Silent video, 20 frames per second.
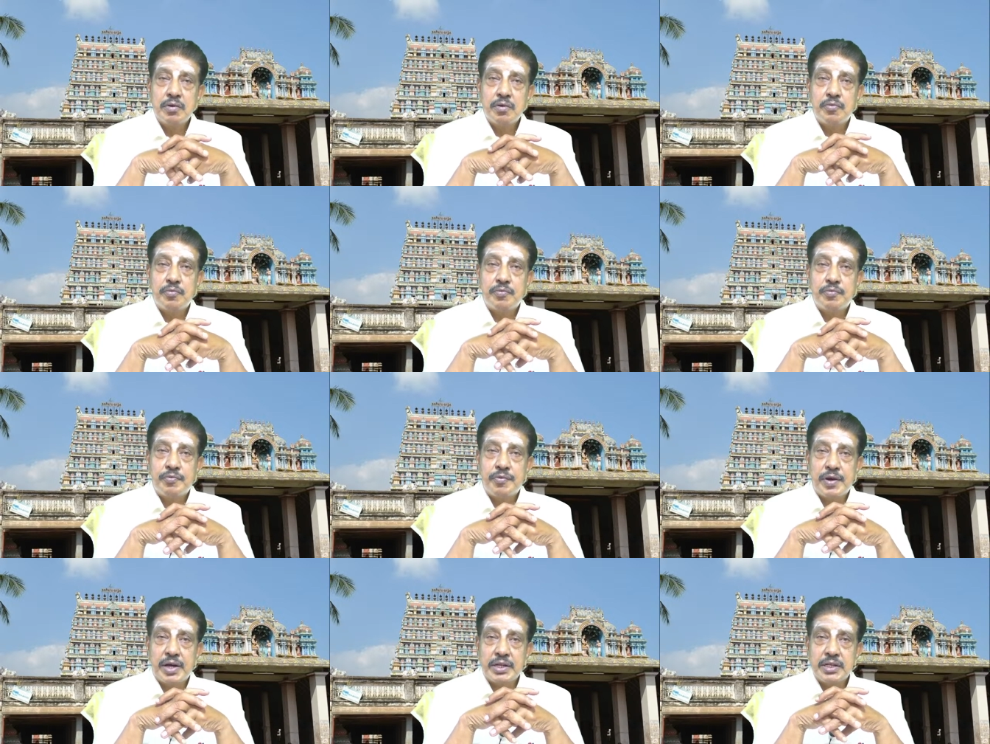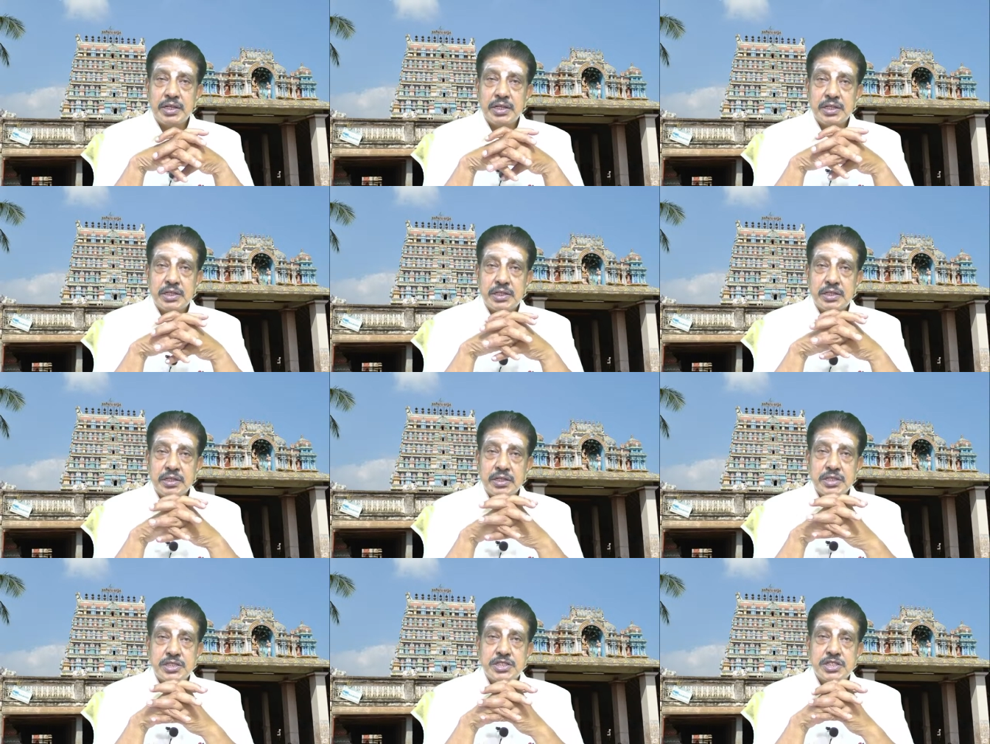for the
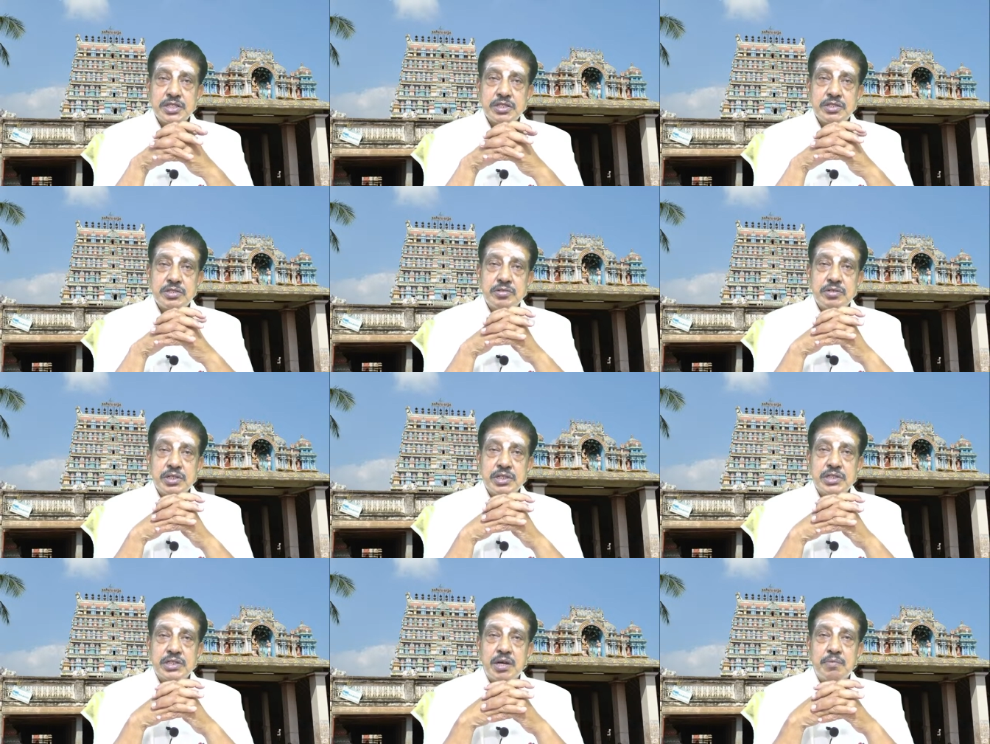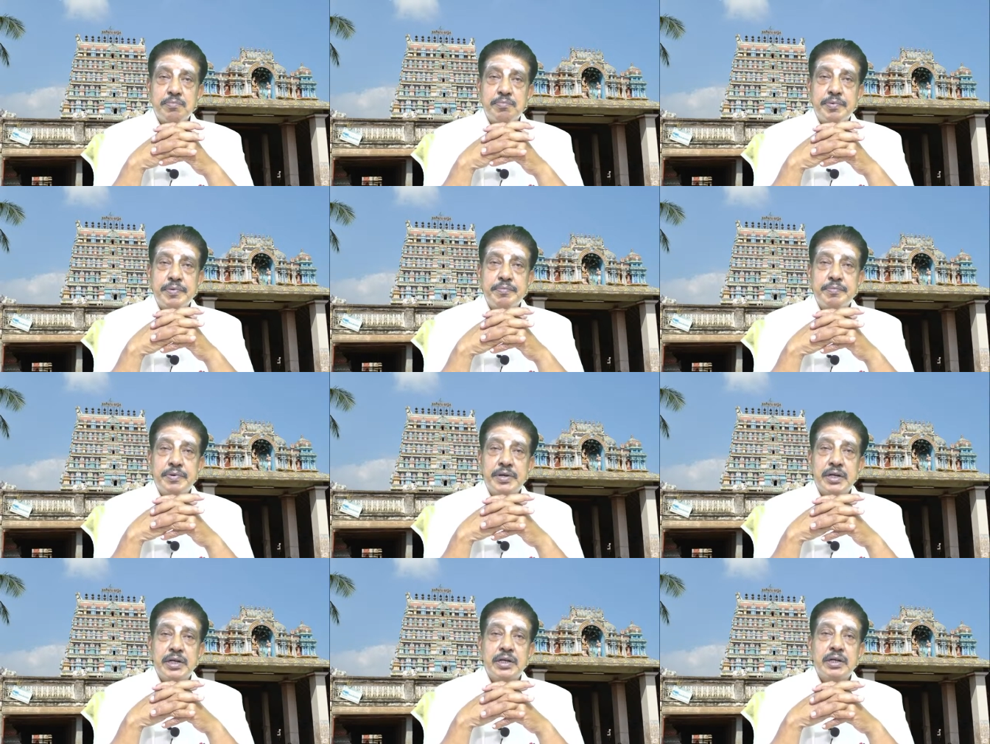3rd century, some
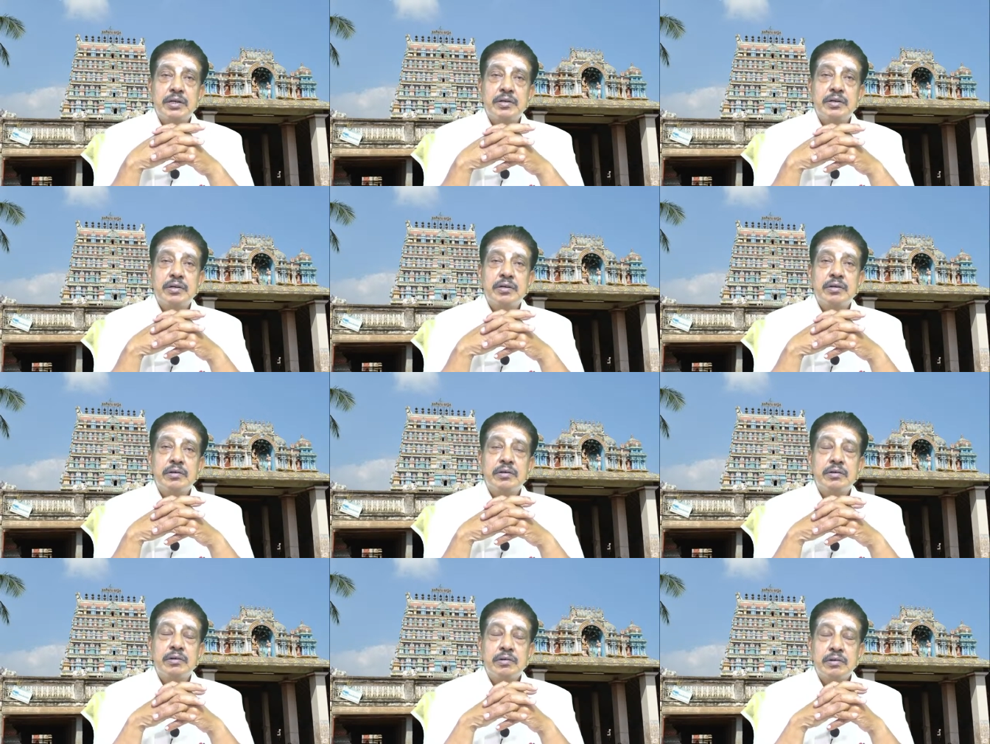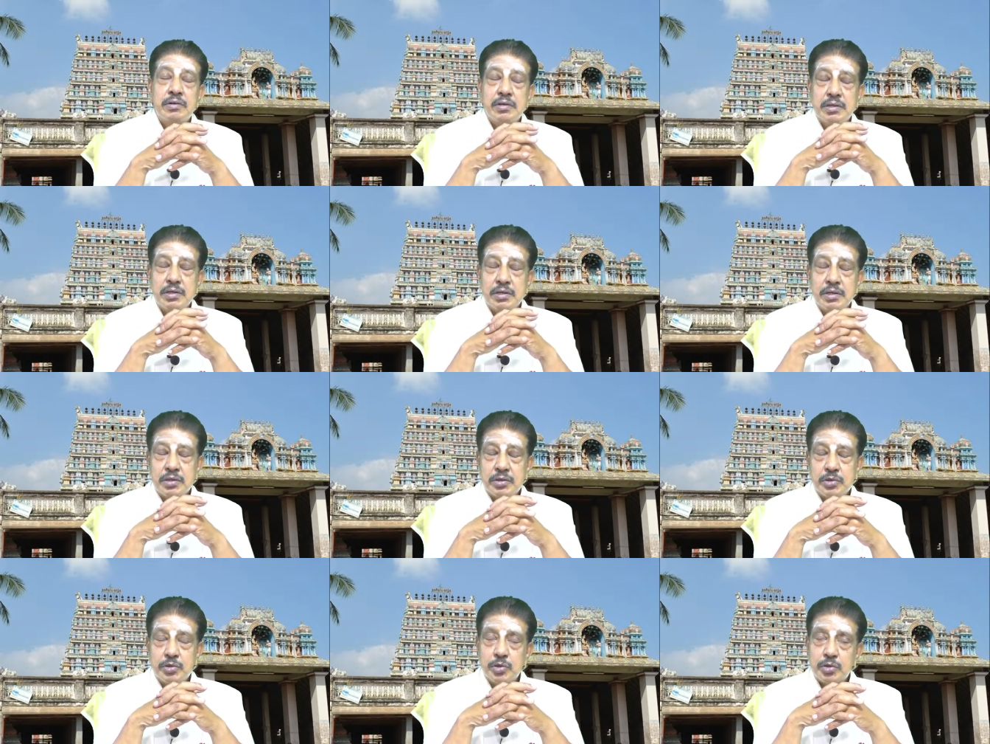people
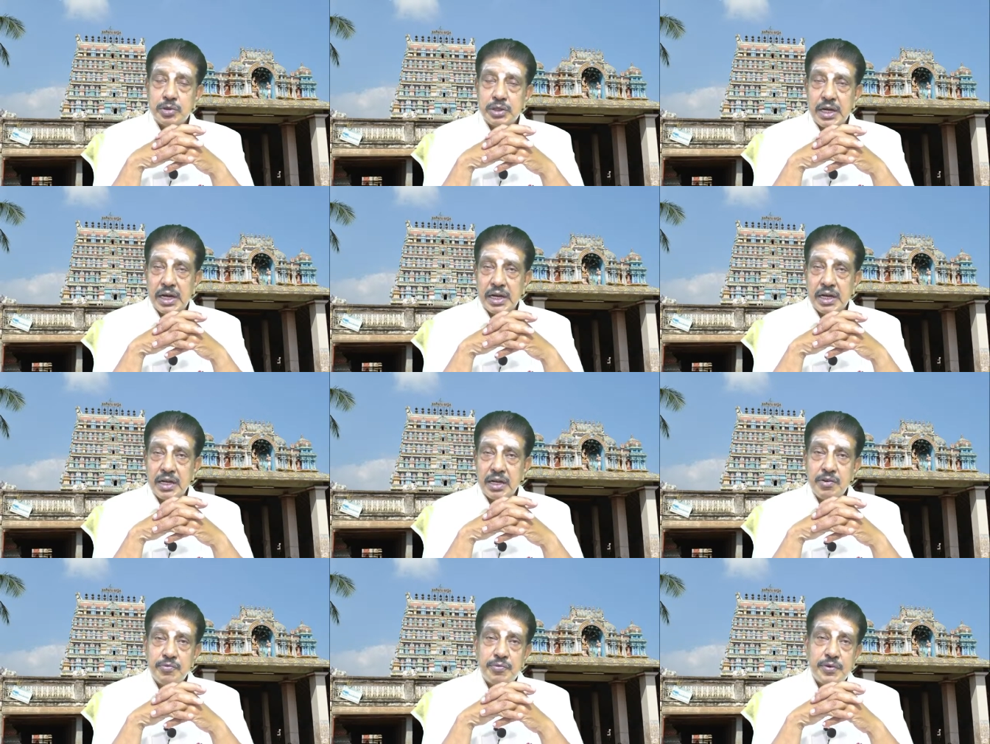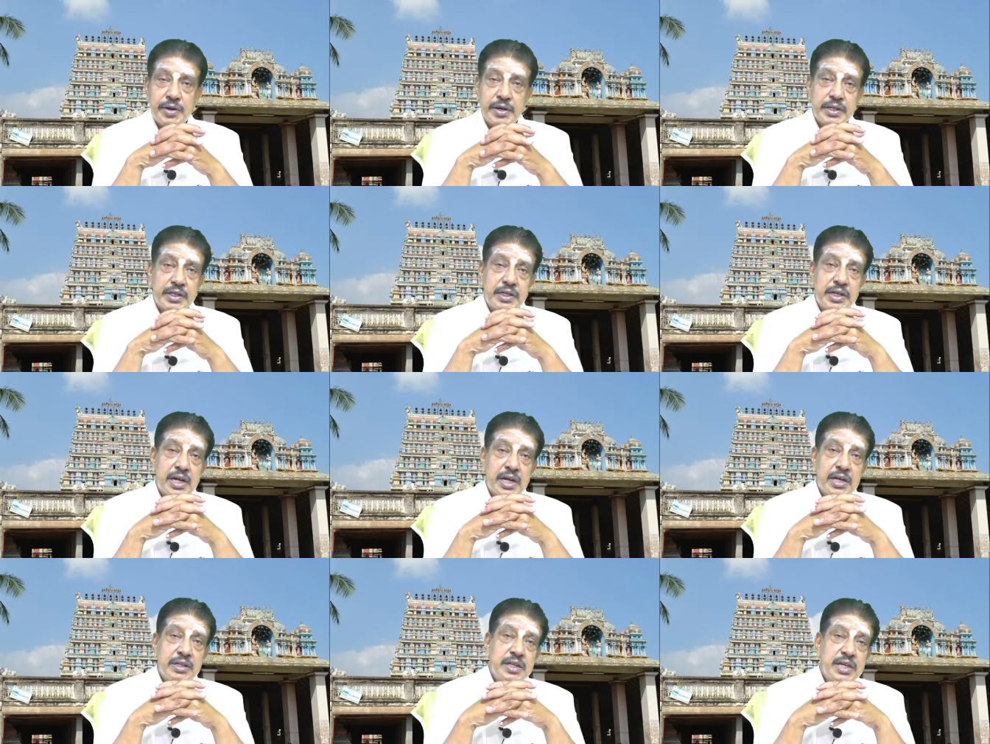don't agree for that,
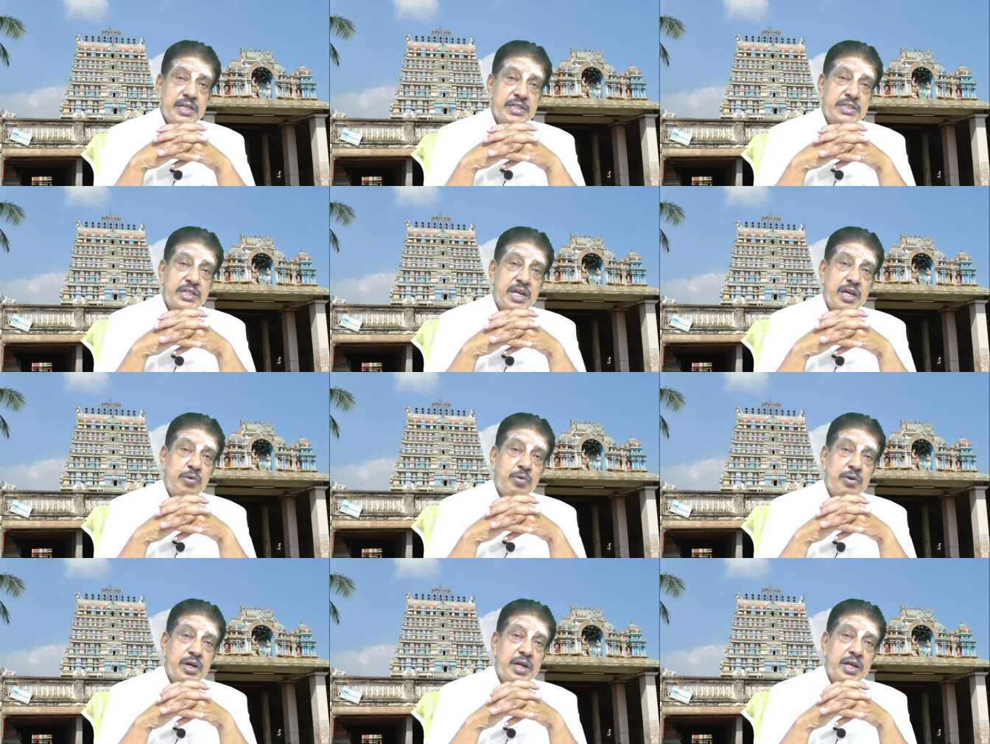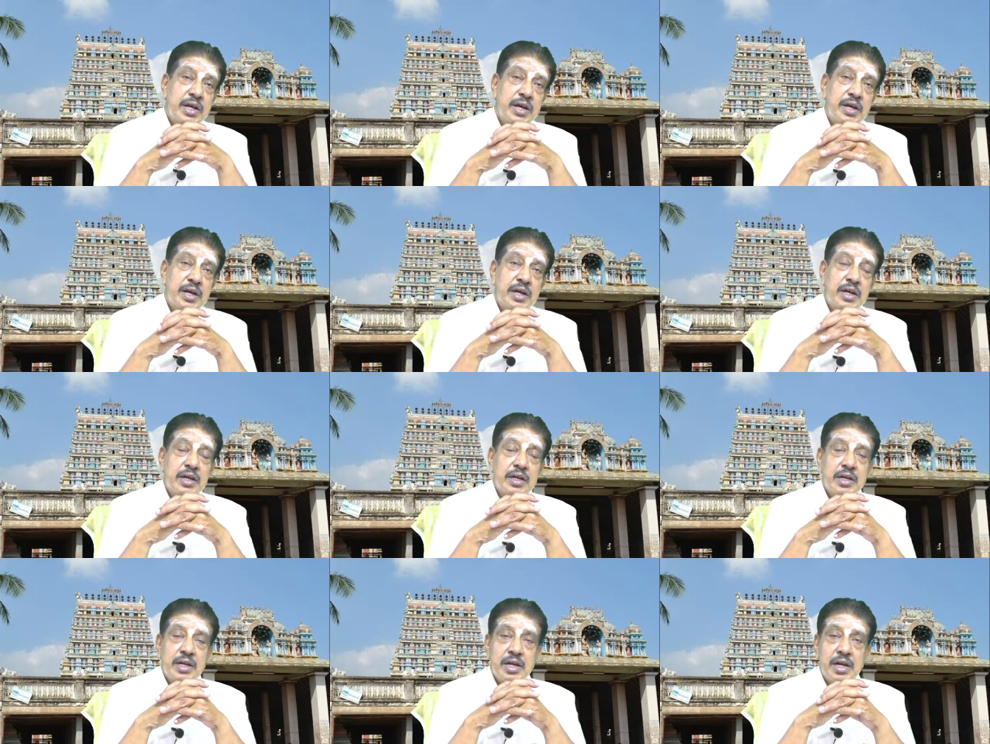and they say only
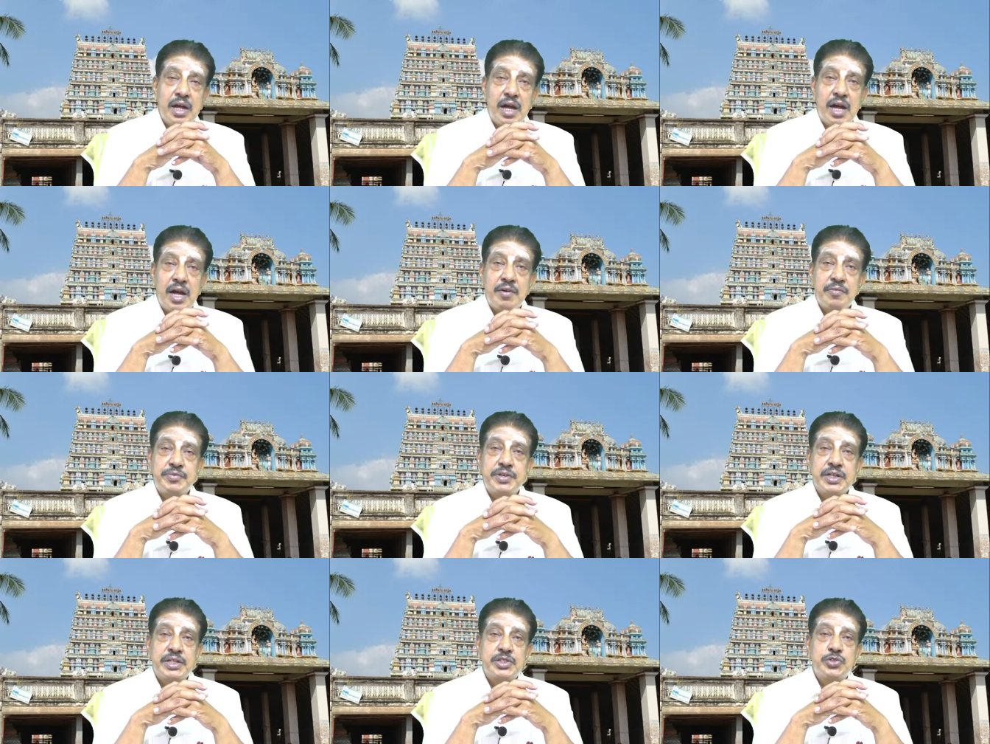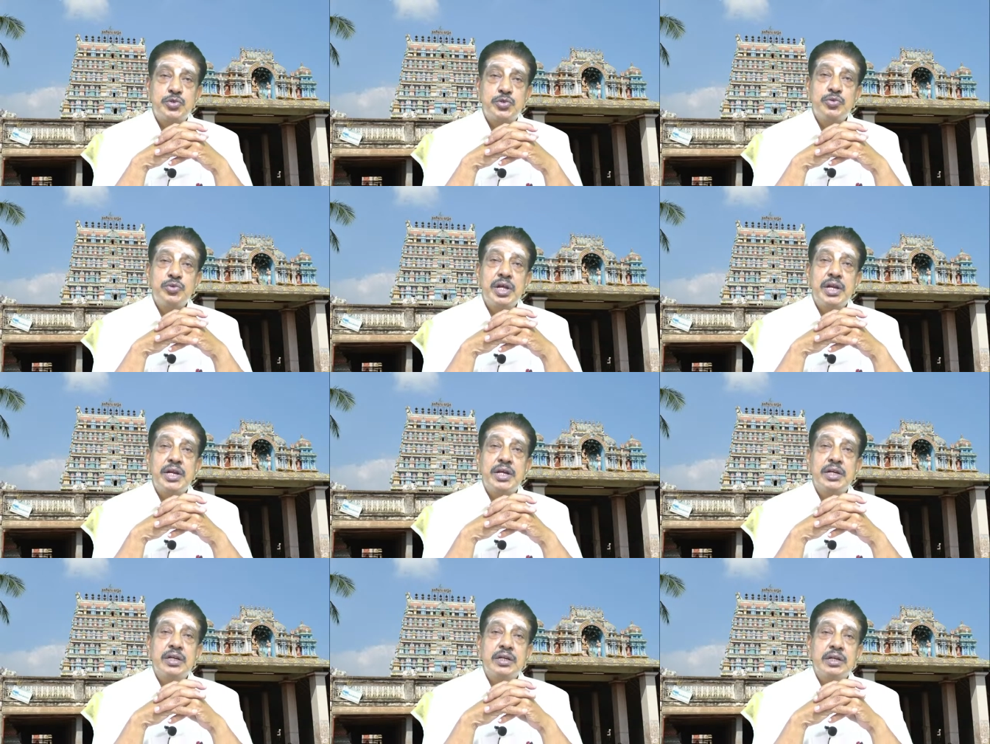after
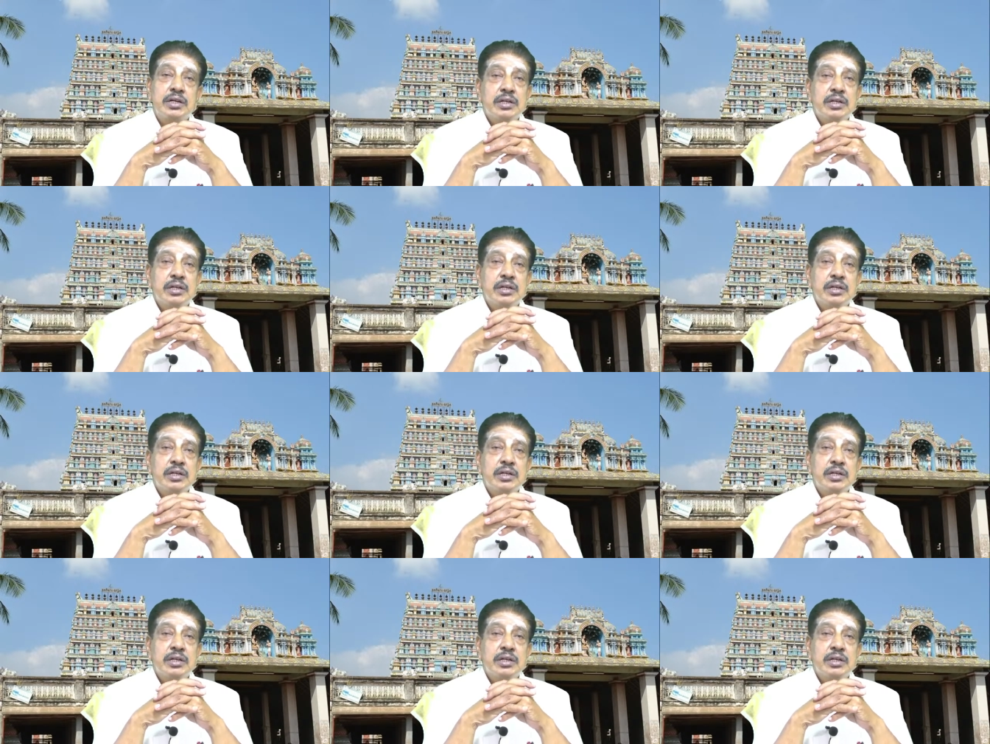Sundara.